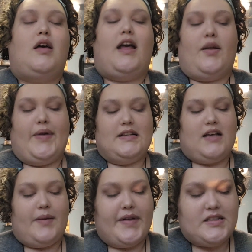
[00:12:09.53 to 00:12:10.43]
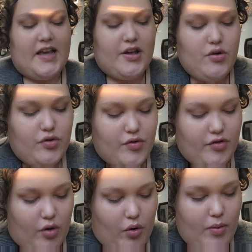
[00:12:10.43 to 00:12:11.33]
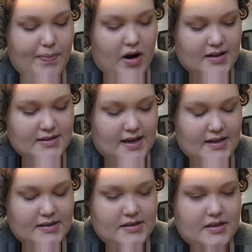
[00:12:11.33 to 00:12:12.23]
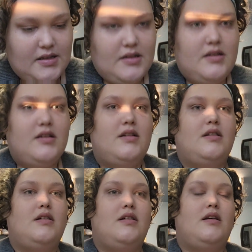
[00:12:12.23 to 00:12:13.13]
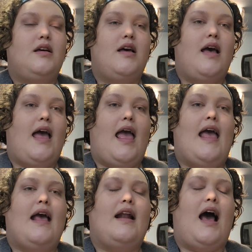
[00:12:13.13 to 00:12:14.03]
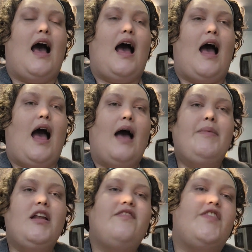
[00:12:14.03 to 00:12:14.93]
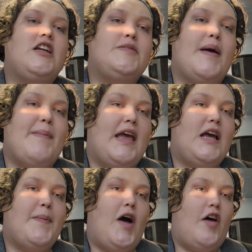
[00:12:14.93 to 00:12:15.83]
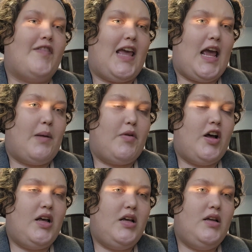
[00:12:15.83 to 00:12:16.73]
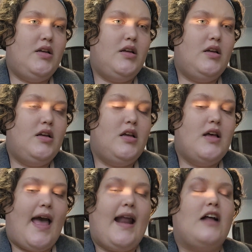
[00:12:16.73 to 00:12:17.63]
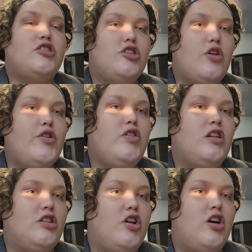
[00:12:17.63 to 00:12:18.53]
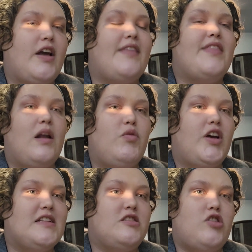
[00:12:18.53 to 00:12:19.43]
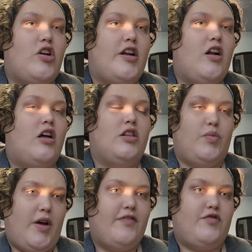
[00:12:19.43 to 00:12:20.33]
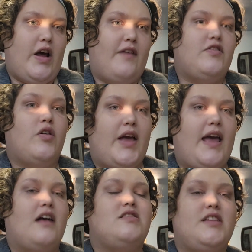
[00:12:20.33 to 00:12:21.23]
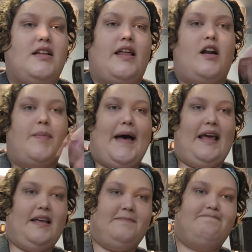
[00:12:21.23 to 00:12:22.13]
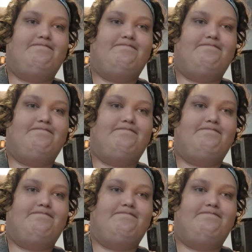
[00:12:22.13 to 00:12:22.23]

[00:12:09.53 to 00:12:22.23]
anyways, I'm going to take you through the whole process. And I'm going to finish my makeup off camera. And I'll show you the look, and then we'll get started on the rough draft. Okay, I'll see you later. Bye.